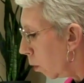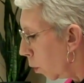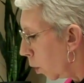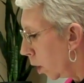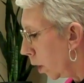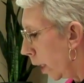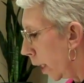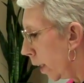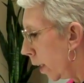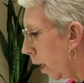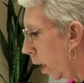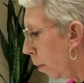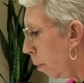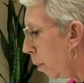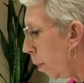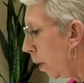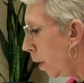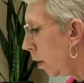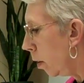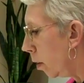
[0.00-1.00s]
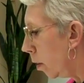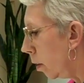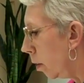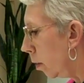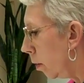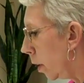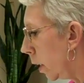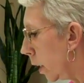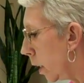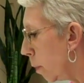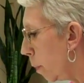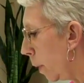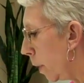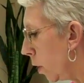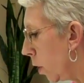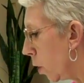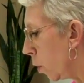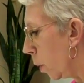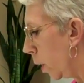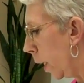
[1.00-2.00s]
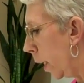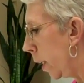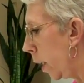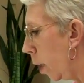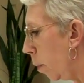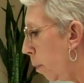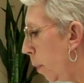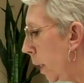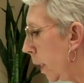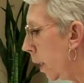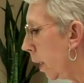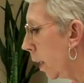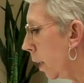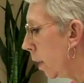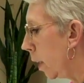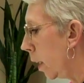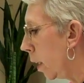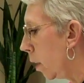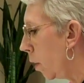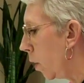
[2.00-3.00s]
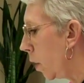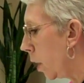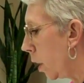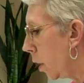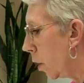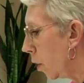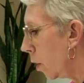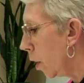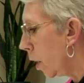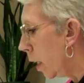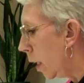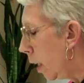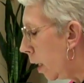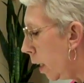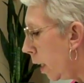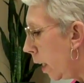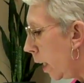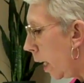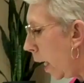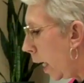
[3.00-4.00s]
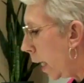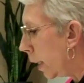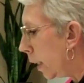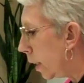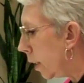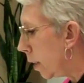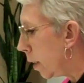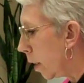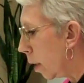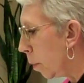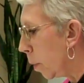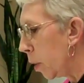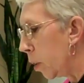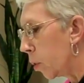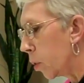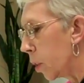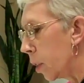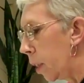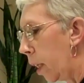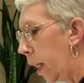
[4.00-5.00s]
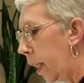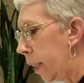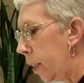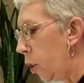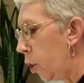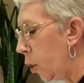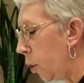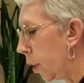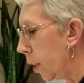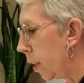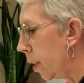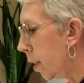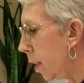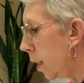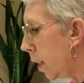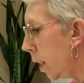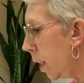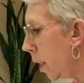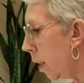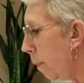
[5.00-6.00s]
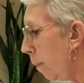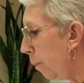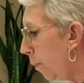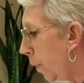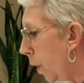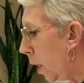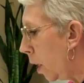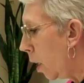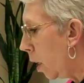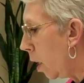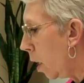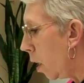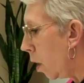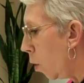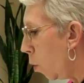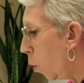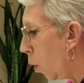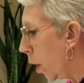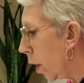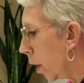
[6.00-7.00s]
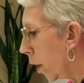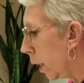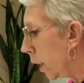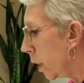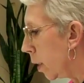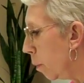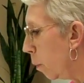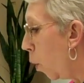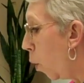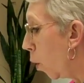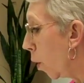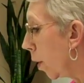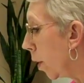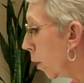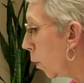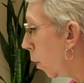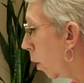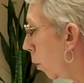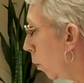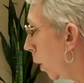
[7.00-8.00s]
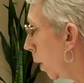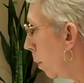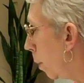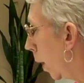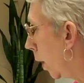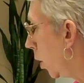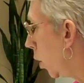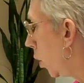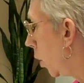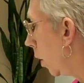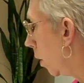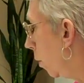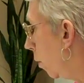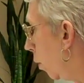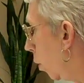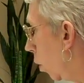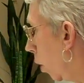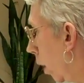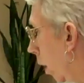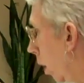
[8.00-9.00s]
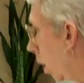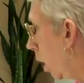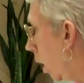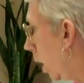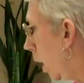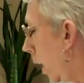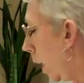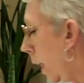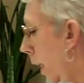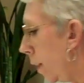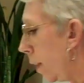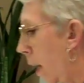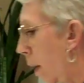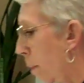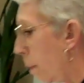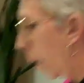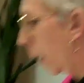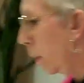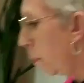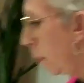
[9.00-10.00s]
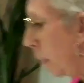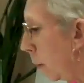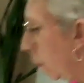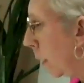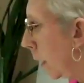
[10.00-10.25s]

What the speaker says: will end up, the expenses will end up being at the end of the year. And in some of those lines you can see where it's more than what we budgeted for. And that might be